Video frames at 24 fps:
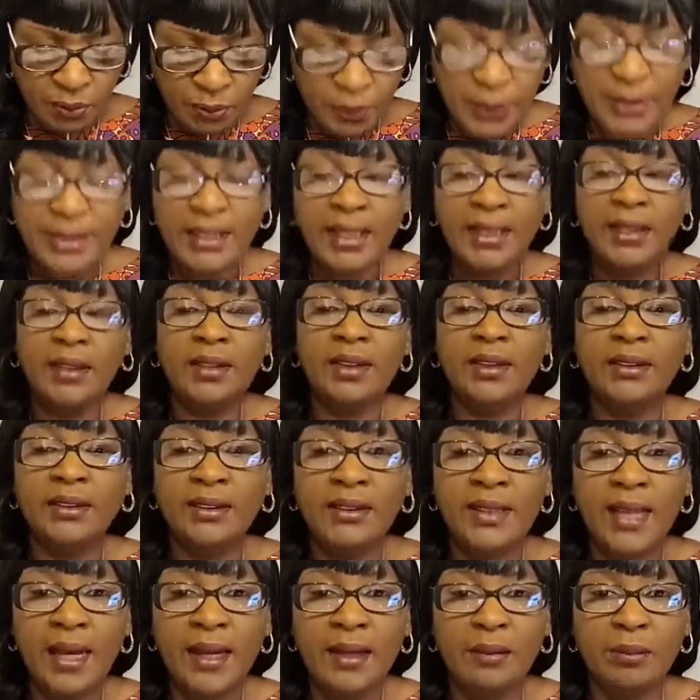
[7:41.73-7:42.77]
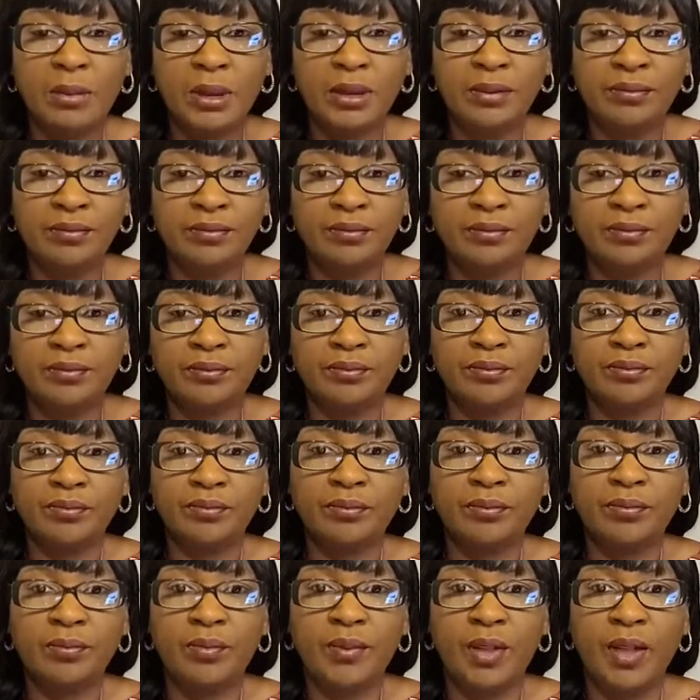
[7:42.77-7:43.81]
get an assignment
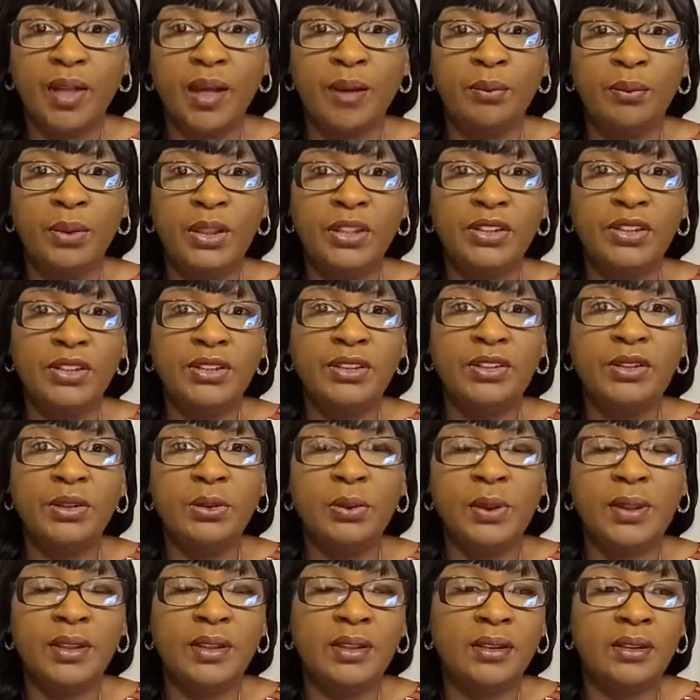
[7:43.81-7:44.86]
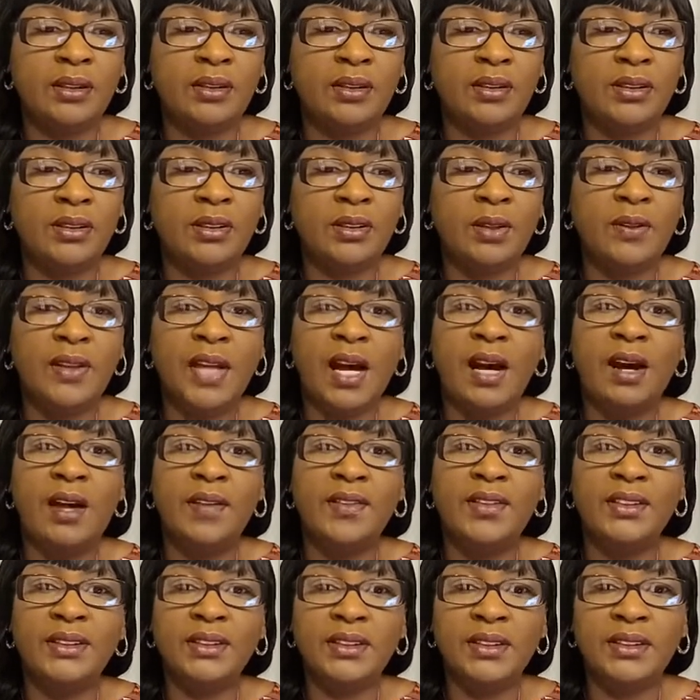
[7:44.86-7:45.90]
and we just do it so that
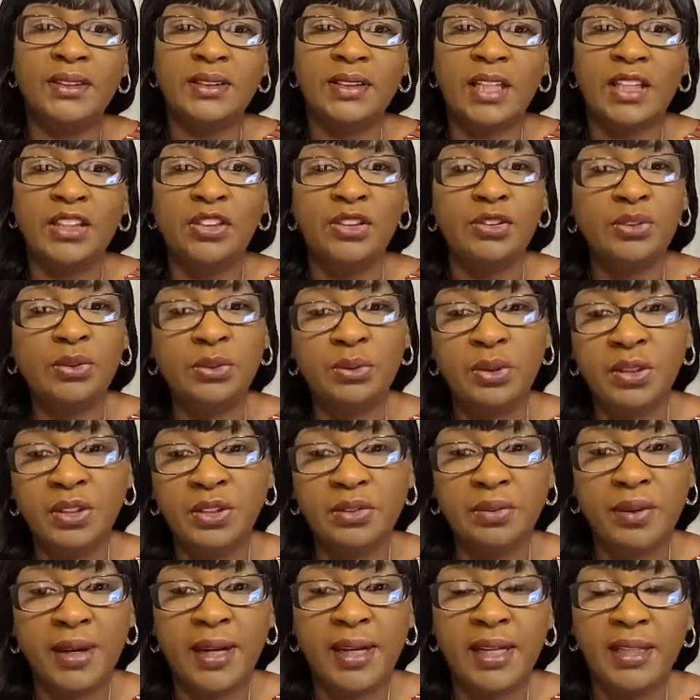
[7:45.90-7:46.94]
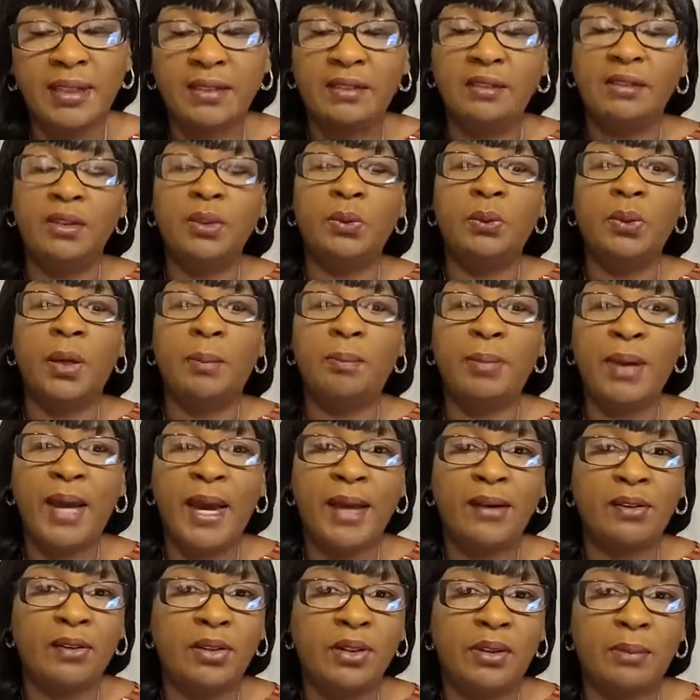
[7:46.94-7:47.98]
others can say, you're doing great. You want a
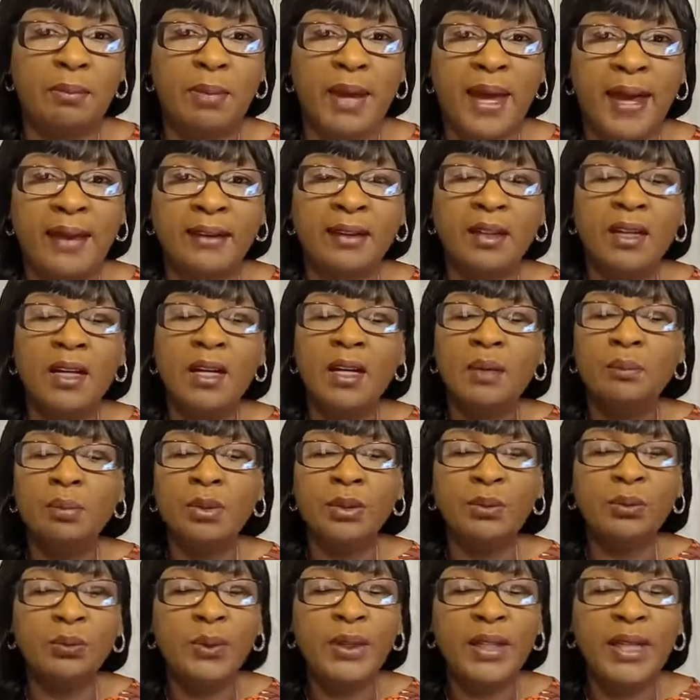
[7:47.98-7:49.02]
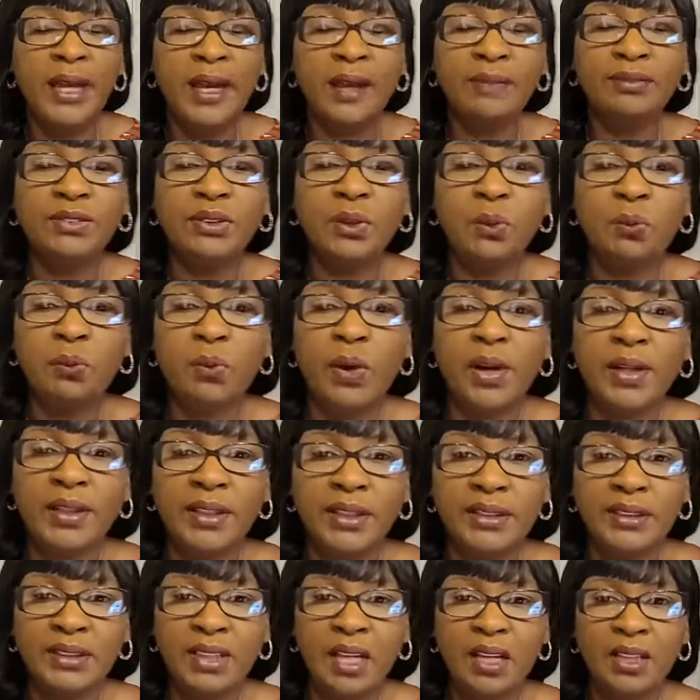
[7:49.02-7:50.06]
pat on the back. But we have to work
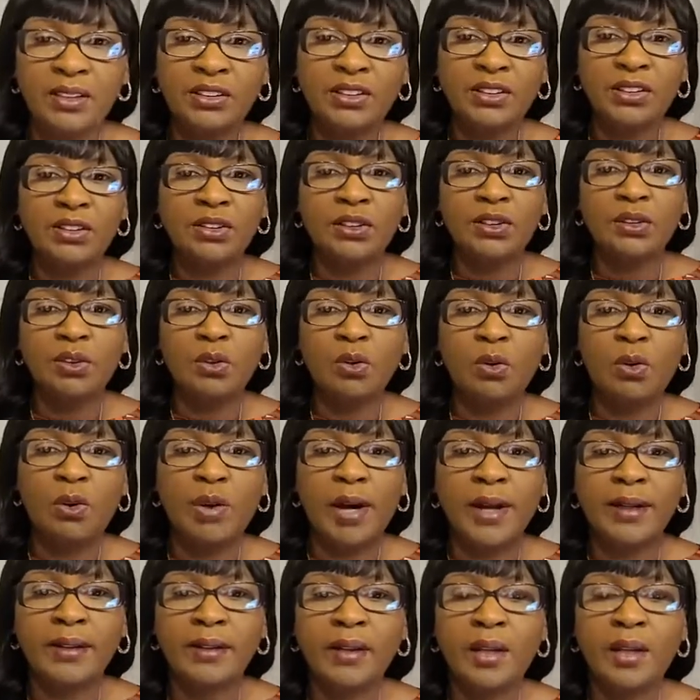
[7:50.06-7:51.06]
as unto the Lord.